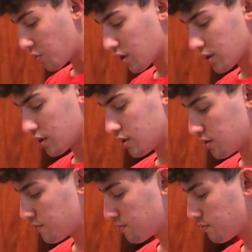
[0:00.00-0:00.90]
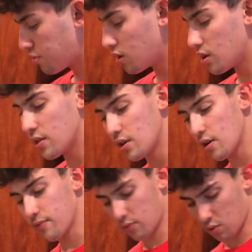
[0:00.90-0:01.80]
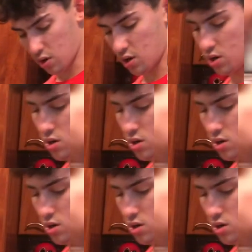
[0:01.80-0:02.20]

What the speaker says: we're going to put it in there for